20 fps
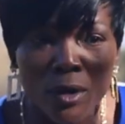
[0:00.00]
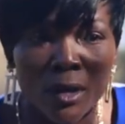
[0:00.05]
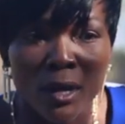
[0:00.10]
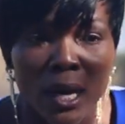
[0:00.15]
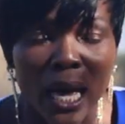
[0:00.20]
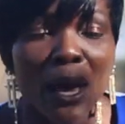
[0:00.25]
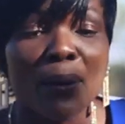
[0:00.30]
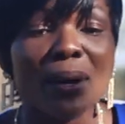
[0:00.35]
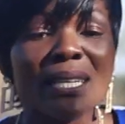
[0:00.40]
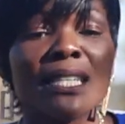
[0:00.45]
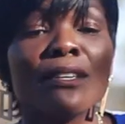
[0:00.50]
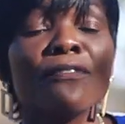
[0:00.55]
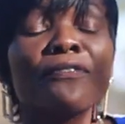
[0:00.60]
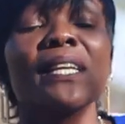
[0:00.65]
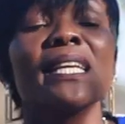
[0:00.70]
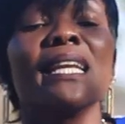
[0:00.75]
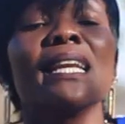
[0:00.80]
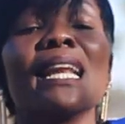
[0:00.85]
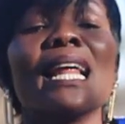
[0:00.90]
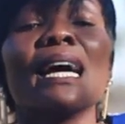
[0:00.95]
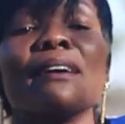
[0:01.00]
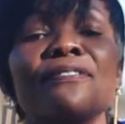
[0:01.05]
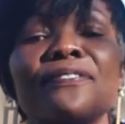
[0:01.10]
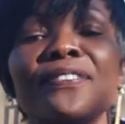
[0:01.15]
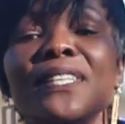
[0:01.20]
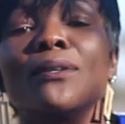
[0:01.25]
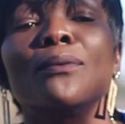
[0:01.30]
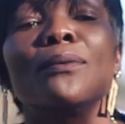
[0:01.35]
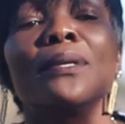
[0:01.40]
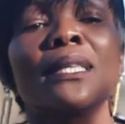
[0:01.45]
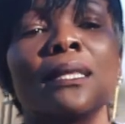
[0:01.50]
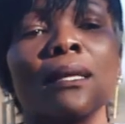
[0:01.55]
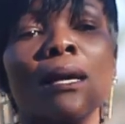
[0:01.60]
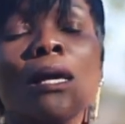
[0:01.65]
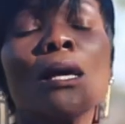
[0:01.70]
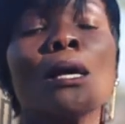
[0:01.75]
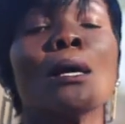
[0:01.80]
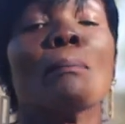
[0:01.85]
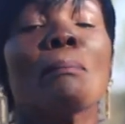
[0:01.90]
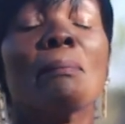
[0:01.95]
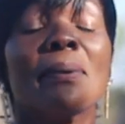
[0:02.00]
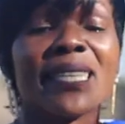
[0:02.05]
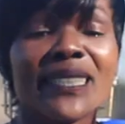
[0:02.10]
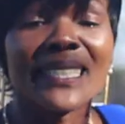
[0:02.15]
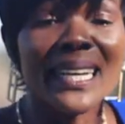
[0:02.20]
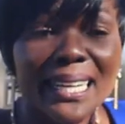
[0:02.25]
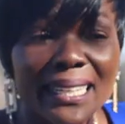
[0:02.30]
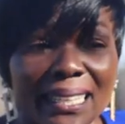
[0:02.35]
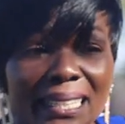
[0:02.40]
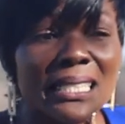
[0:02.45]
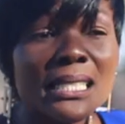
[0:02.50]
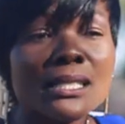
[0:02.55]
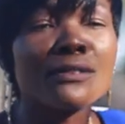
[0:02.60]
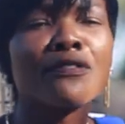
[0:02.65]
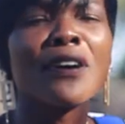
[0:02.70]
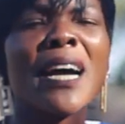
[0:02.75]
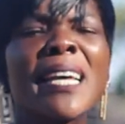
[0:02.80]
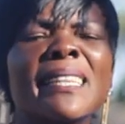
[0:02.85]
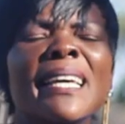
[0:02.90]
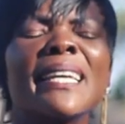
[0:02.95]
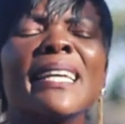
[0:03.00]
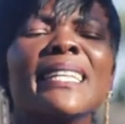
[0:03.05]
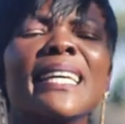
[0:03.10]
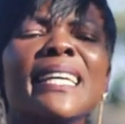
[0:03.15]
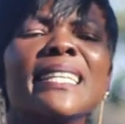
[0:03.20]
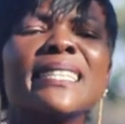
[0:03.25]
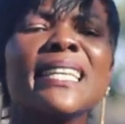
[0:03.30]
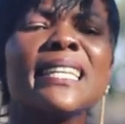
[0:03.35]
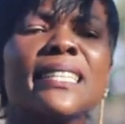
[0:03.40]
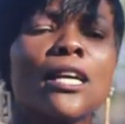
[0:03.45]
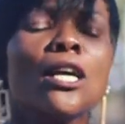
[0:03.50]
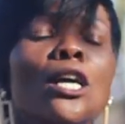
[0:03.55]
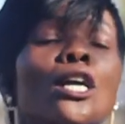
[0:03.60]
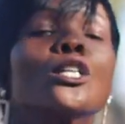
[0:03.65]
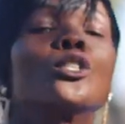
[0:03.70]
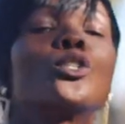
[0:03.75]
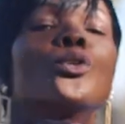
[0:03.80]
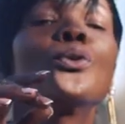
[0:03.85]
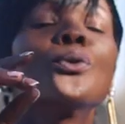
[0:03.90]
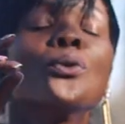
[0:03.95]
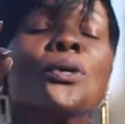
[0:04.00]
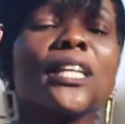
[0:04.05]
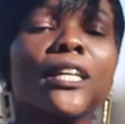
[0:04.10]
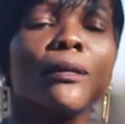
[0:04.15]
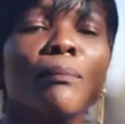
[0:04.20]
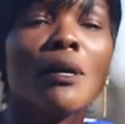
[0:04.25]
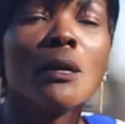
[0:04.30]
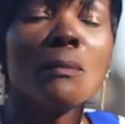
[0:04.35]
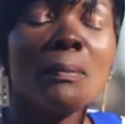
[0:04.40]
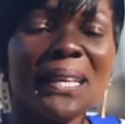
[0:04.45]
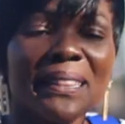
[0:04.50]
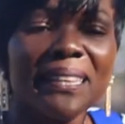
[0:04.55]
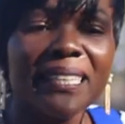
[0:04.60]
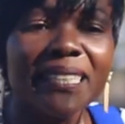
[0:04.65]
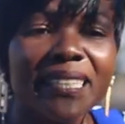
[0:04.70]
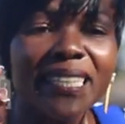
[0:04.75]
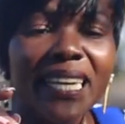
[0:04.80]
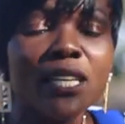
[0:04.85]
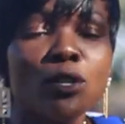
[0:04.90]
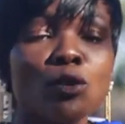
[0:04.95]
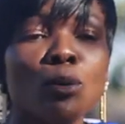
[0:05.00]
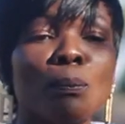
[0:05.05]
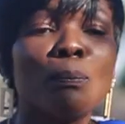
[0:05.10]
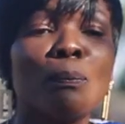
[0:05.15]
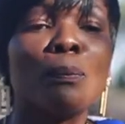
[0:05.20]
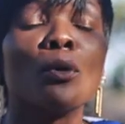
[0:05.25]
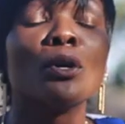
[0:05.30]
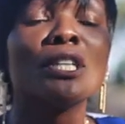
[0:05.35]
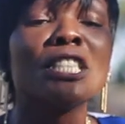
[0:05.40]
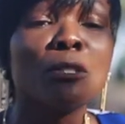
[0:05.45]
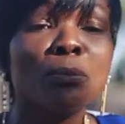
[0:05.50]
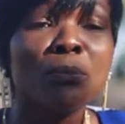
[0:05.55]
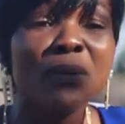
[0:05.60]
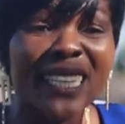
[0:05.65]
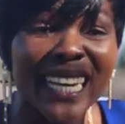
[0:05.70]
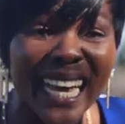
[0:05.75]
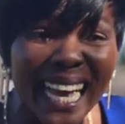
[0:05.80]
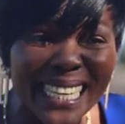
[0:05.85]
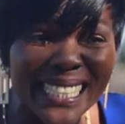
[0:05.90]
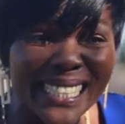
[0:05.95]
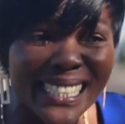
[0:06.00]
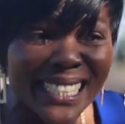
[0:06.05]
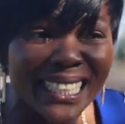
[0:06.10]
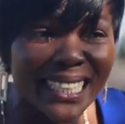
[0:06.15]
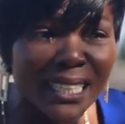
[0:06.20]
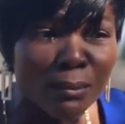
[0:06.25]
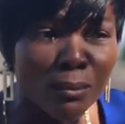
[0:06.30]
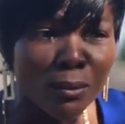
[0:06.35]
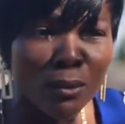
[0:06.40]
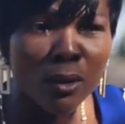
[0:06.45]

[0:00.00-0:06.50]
I was even laughing with Madeline's father, and I said, do you remember the day you bought me ice cream?